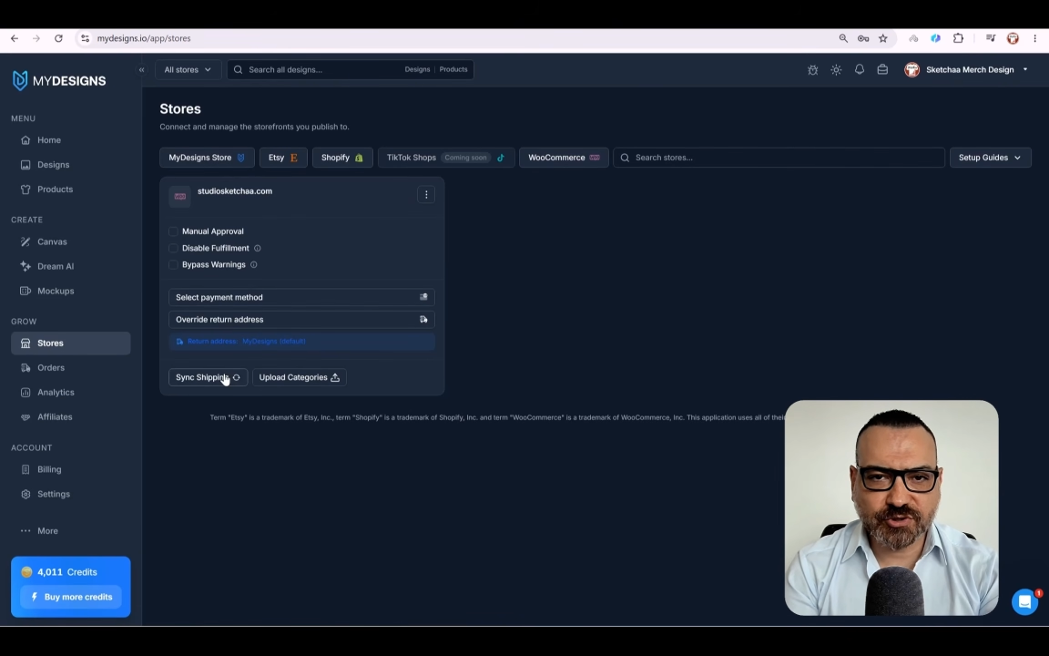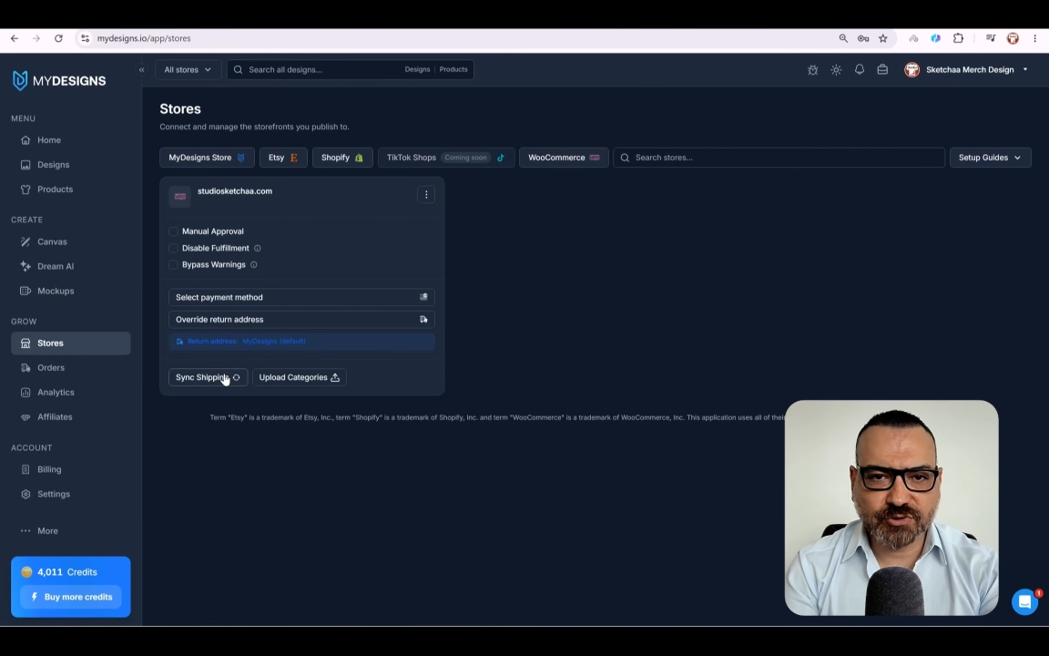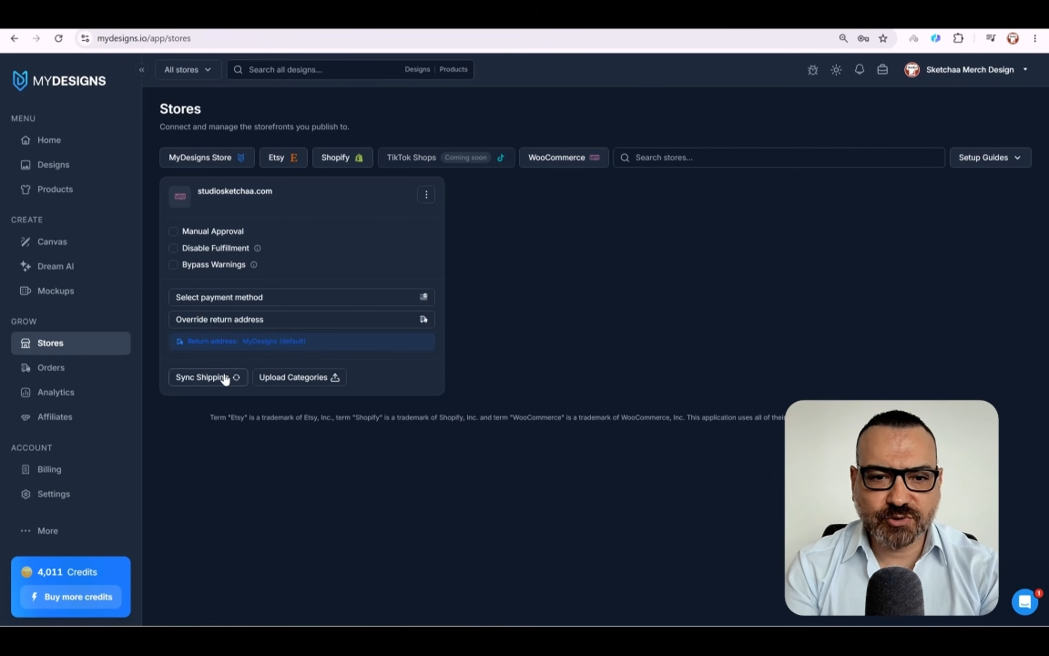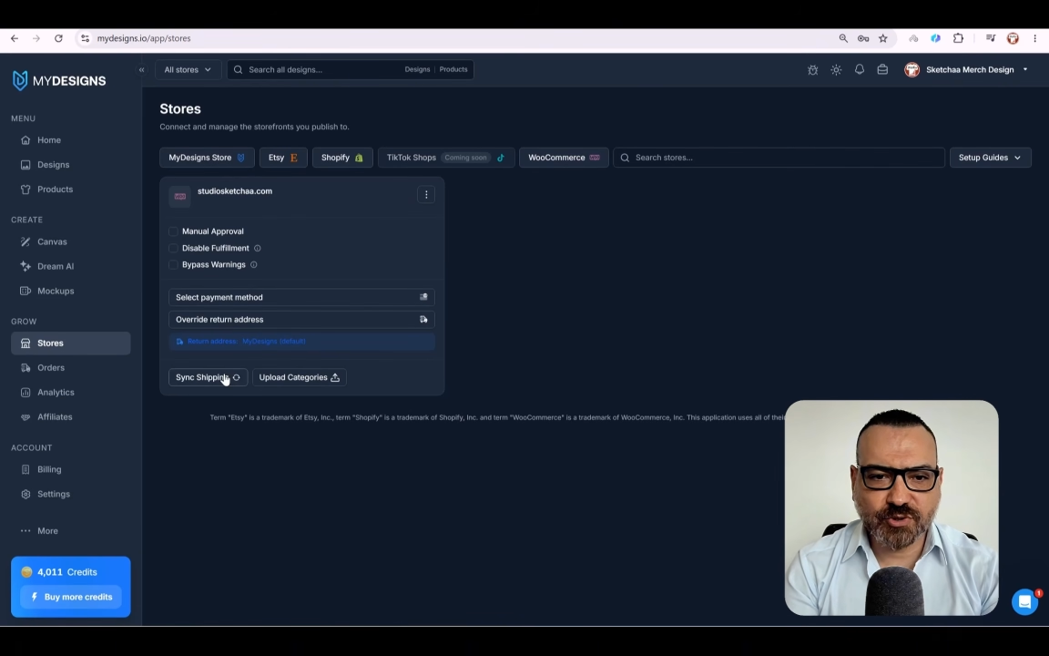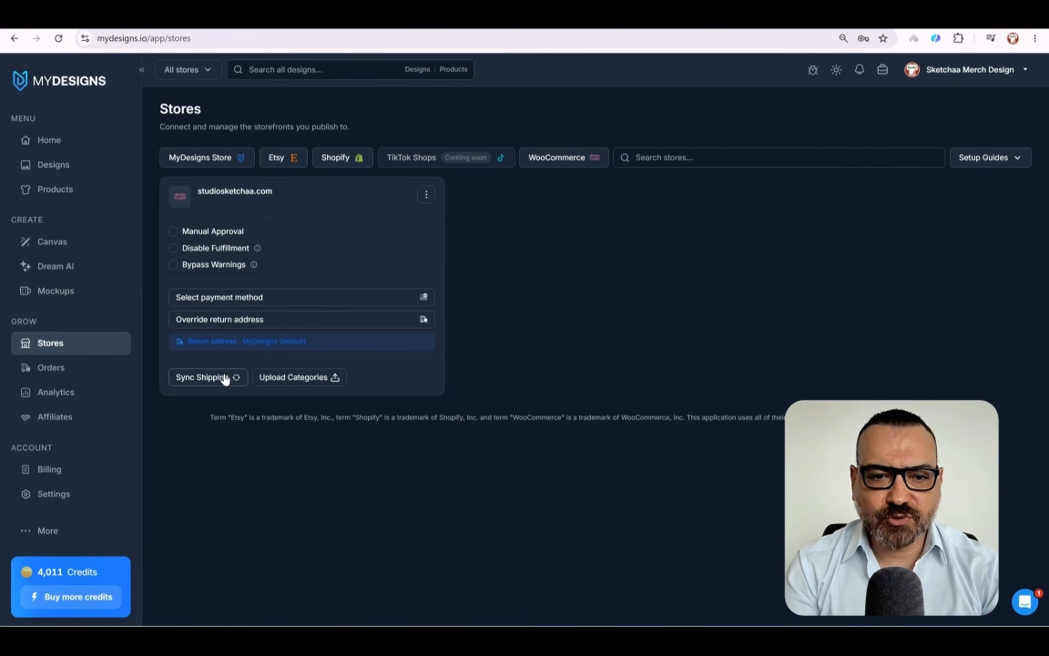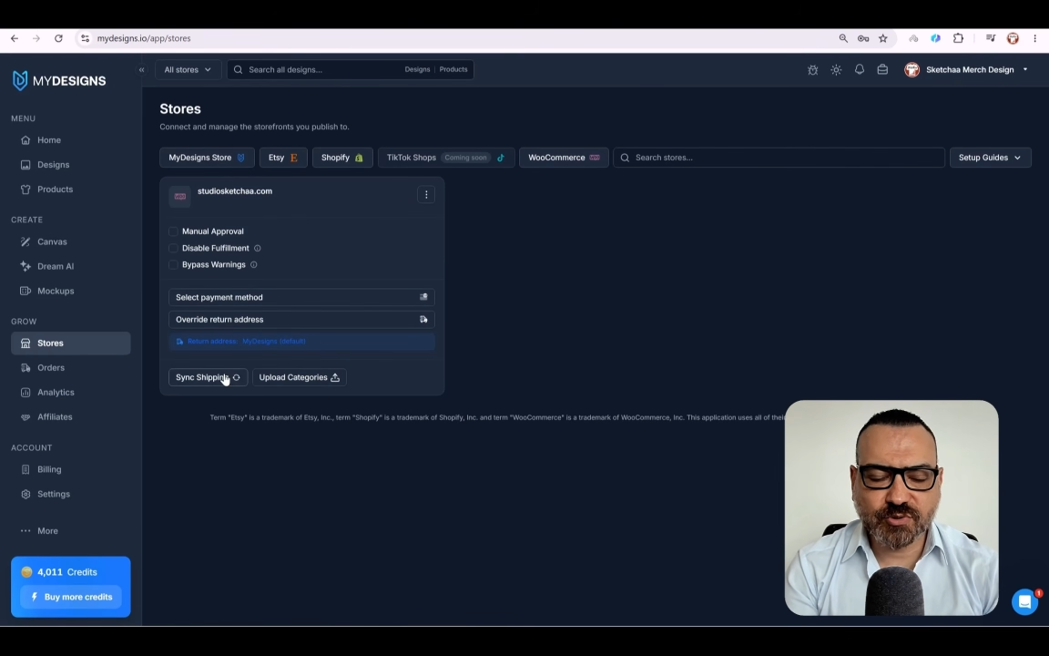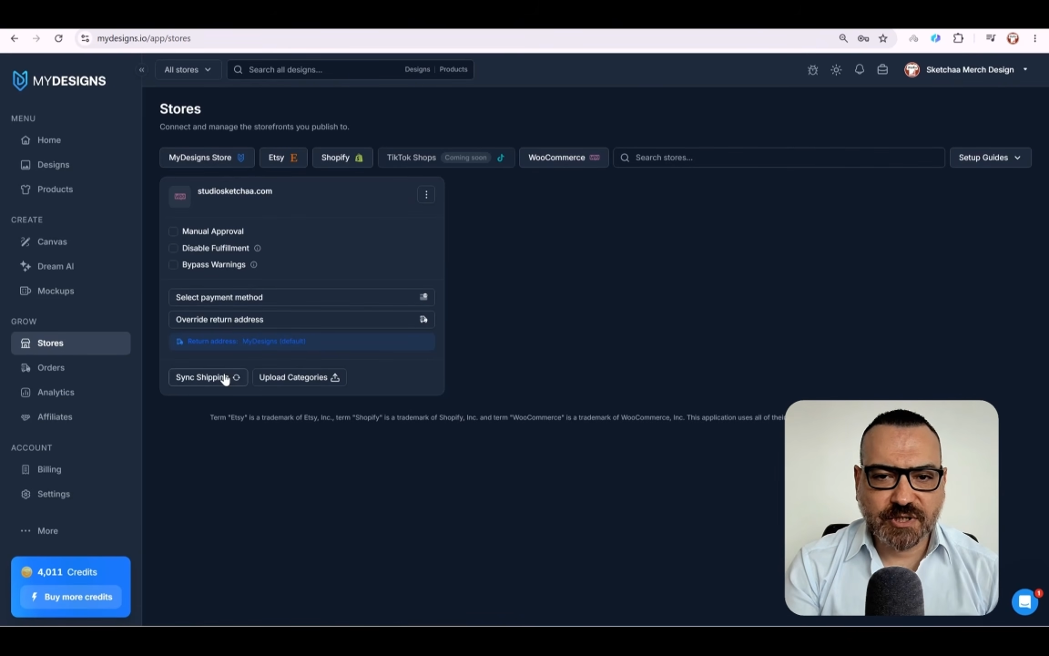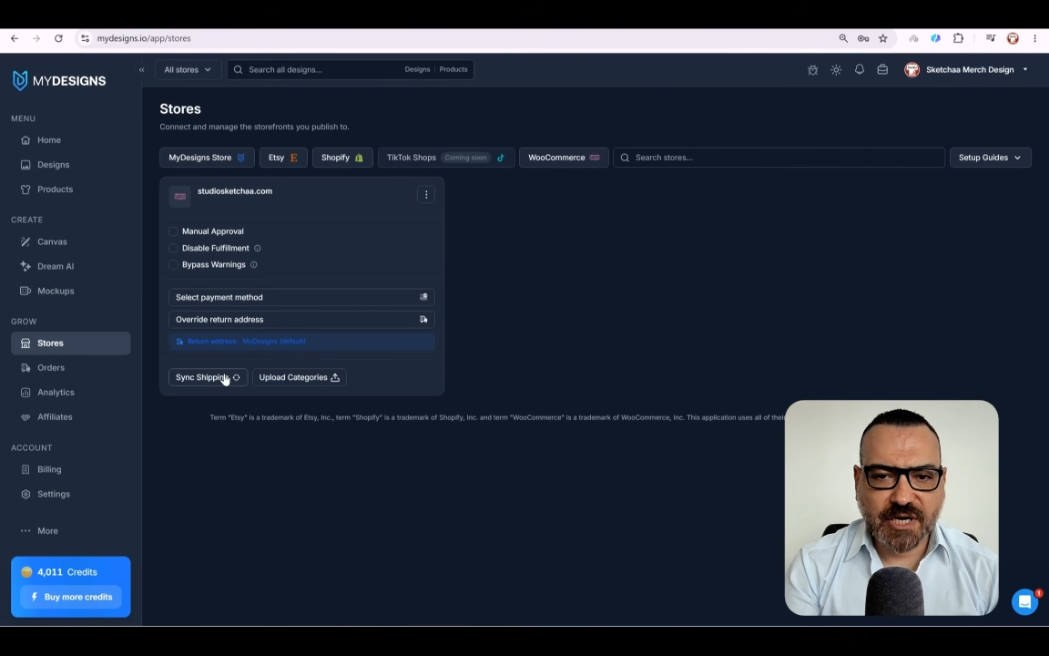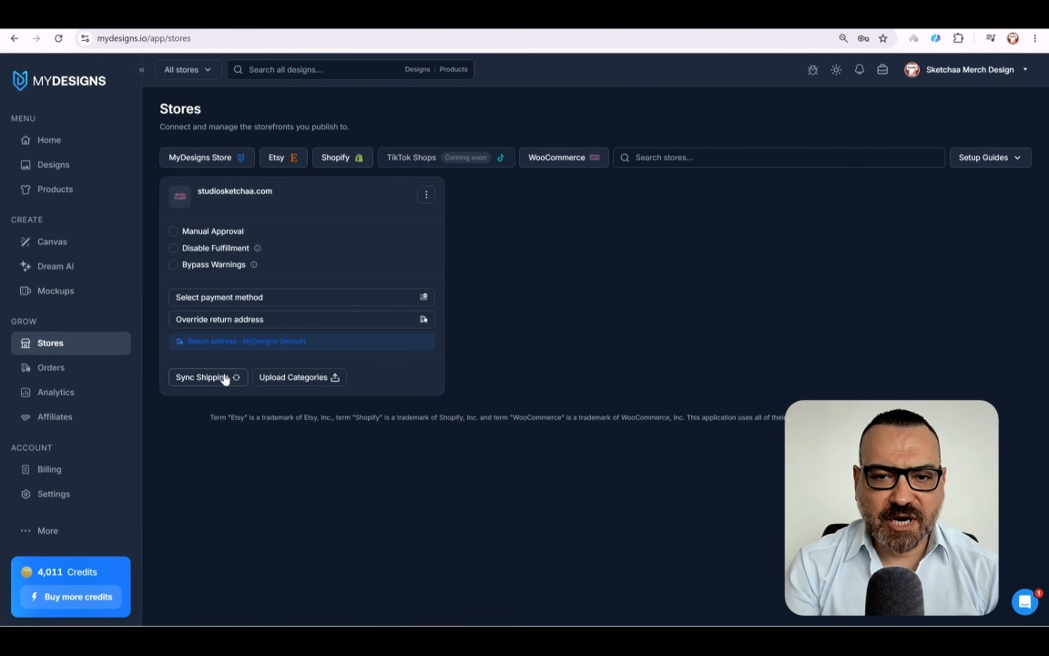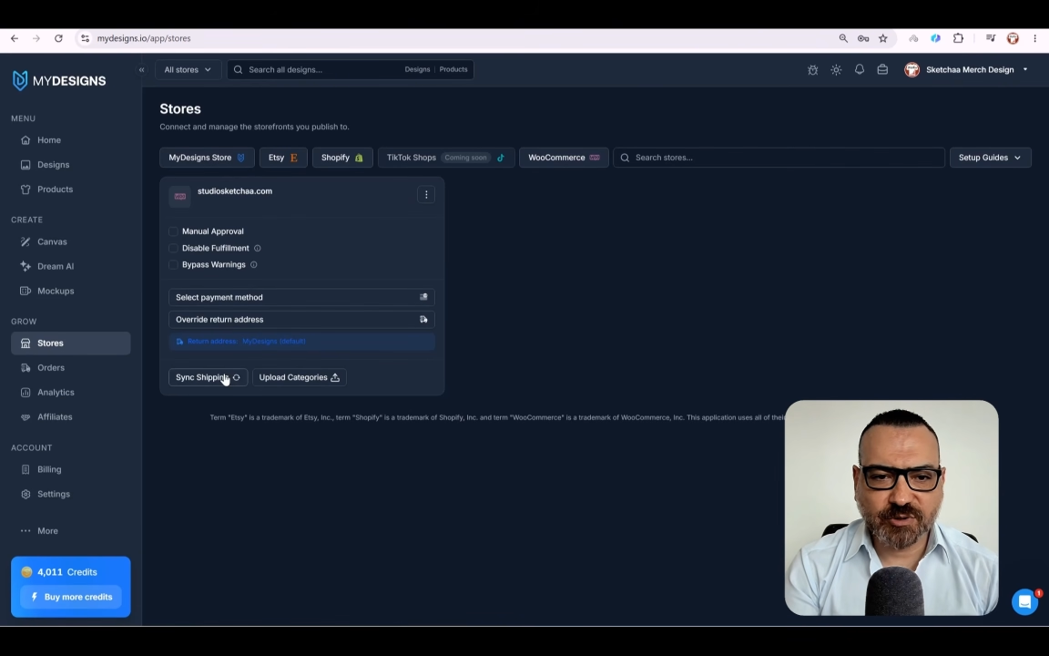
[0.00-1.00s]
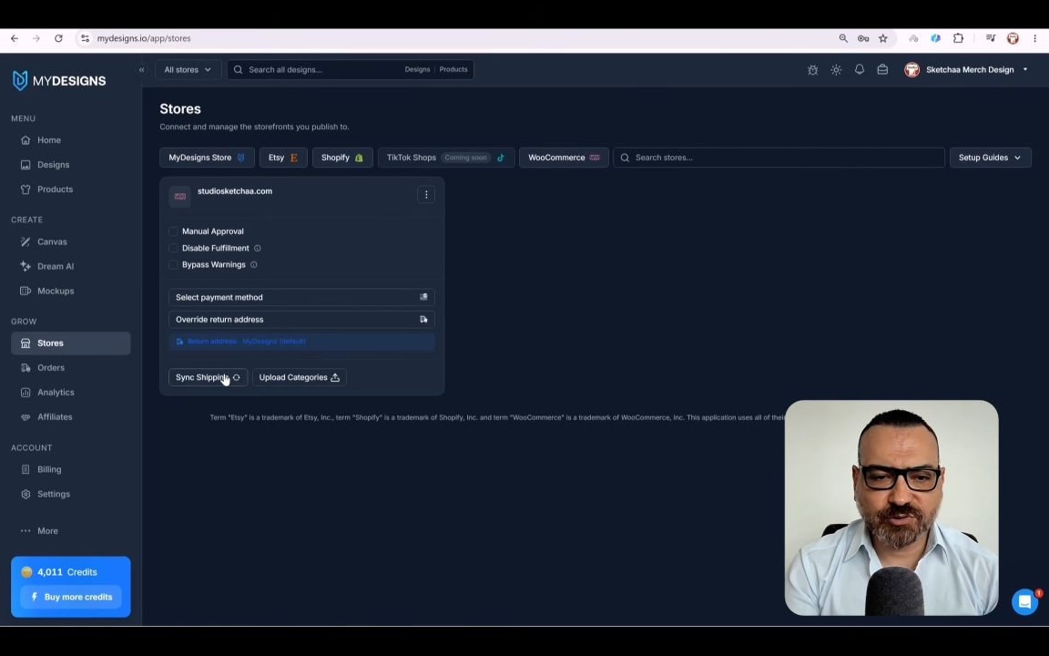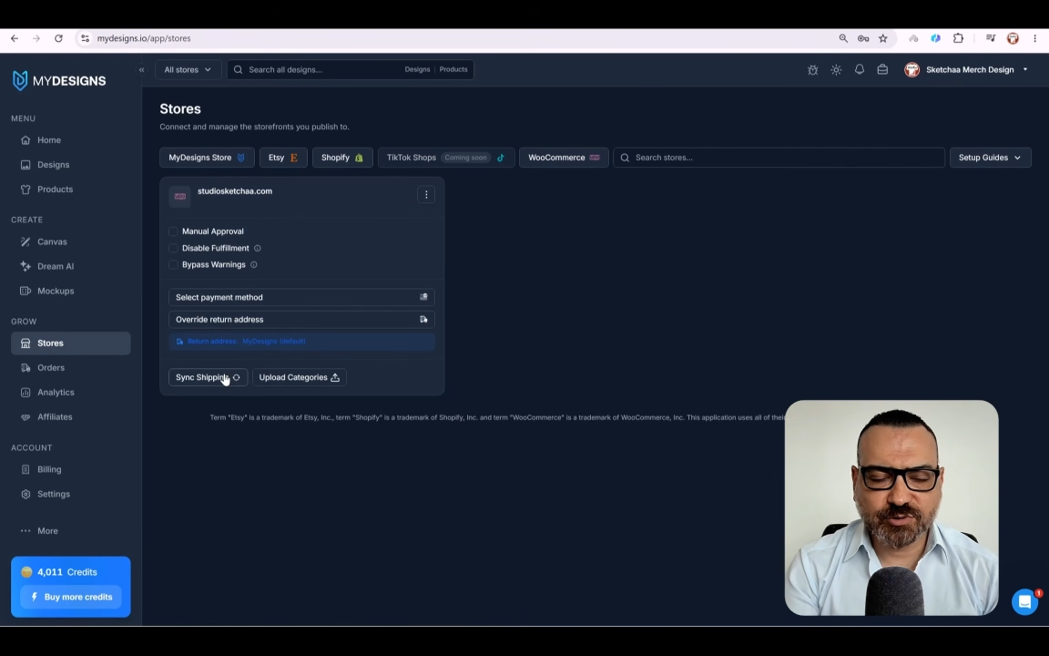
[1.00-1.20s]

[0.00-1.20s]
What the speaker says: to know how